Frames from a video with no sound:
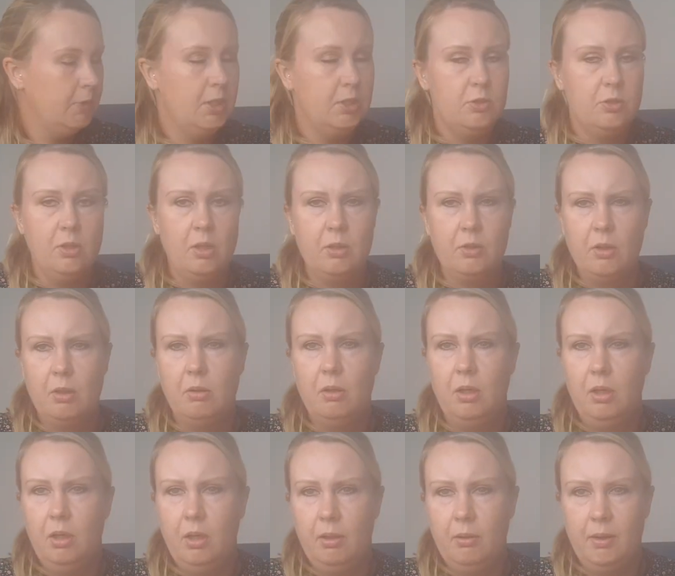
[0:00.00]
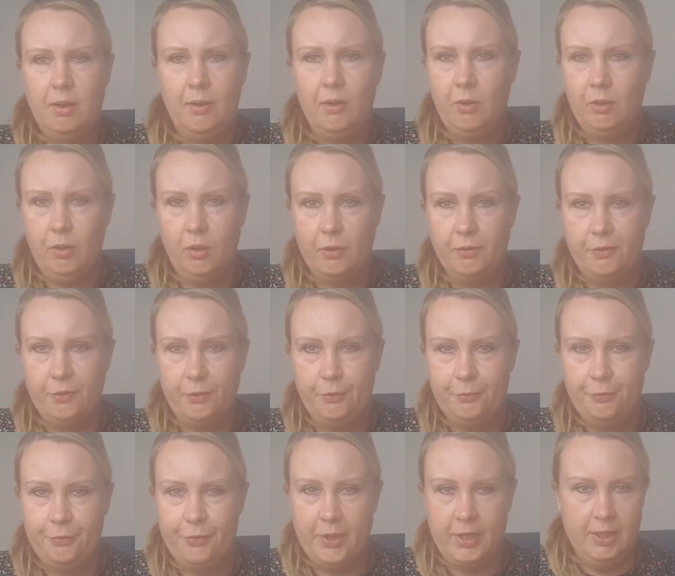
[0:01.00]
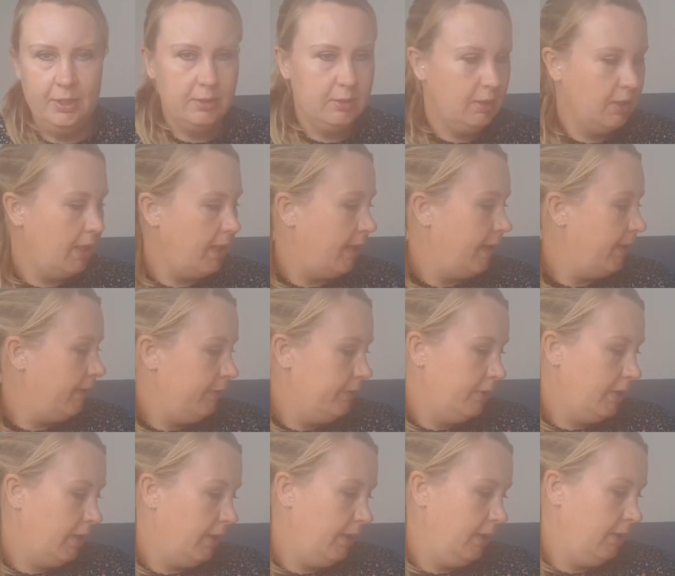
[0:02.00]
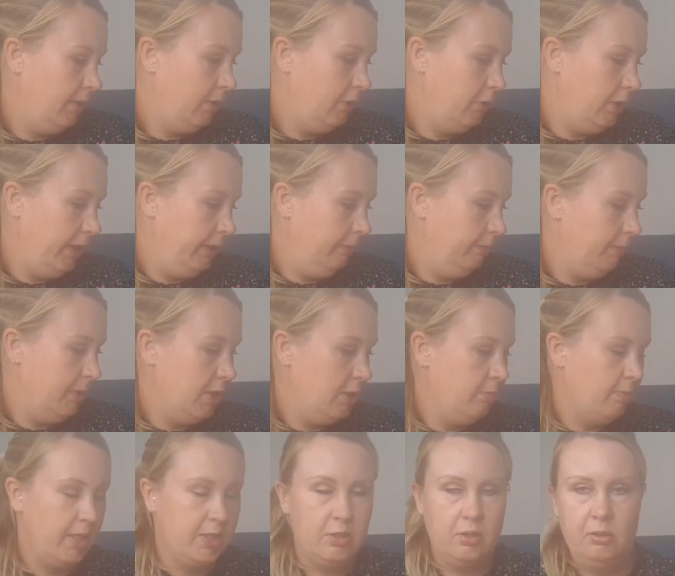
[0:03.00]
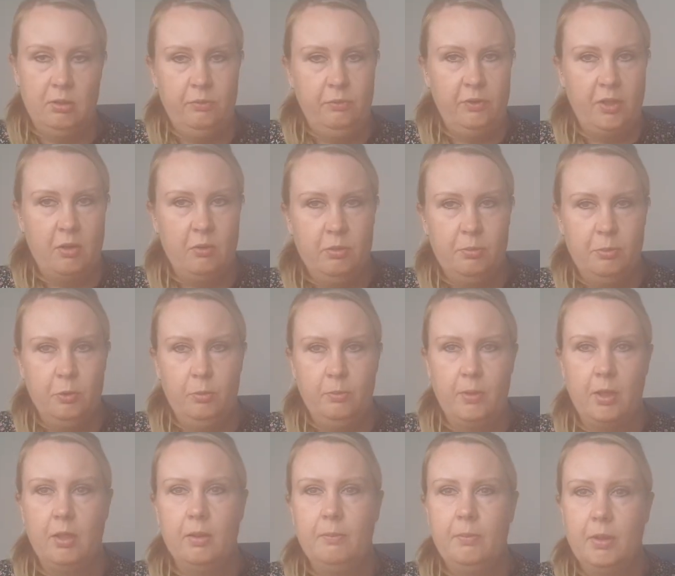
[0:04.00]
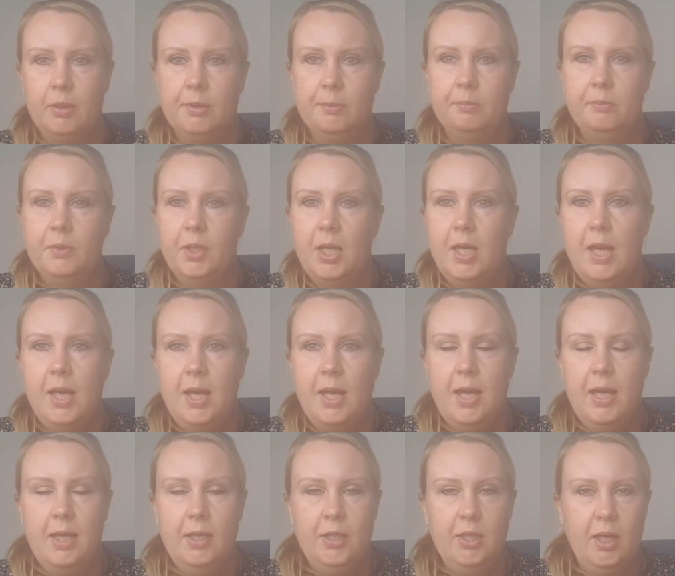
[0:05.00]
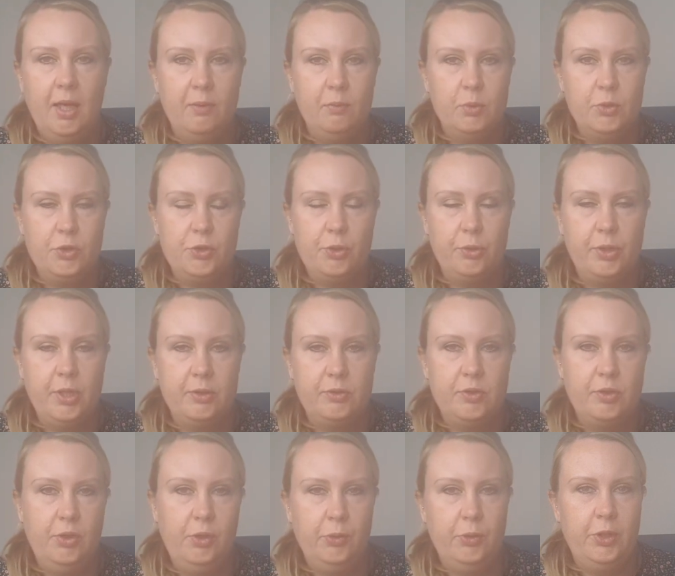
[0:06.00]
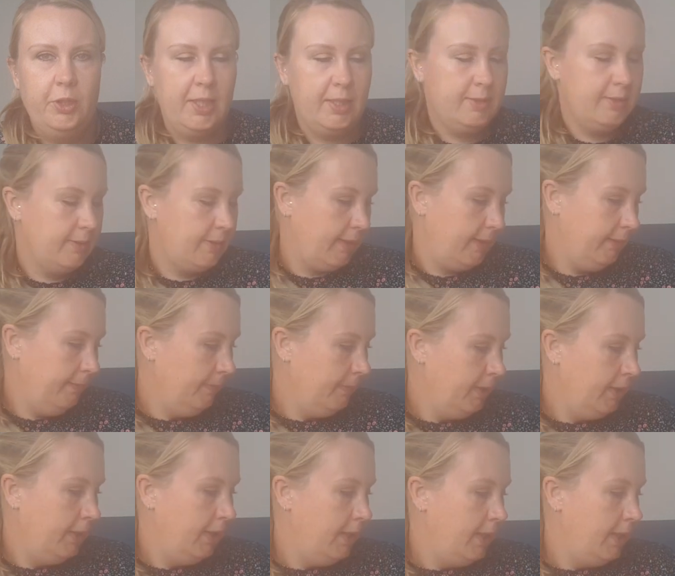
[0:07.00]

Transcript: It's not a whole lot of things. Yeah, I only miss my sunflower bookmark, but I will show that to you the next time.